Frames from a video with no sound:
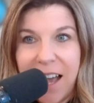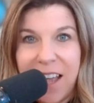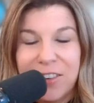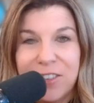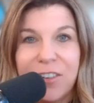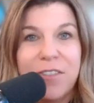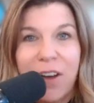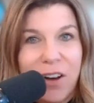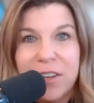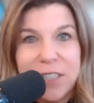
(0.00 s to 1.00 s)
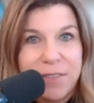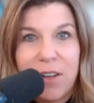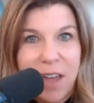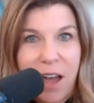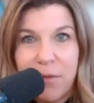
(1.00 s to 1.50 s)
I don't know. I've always
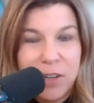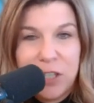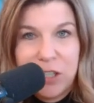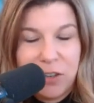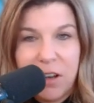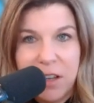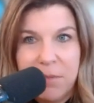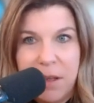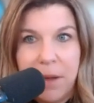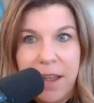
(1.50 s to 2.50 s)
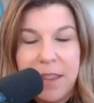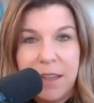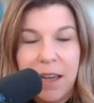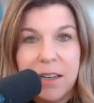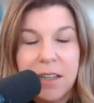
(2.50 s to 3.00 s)
felt that really strong in my mind
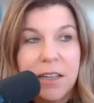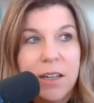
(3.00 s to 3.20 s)
that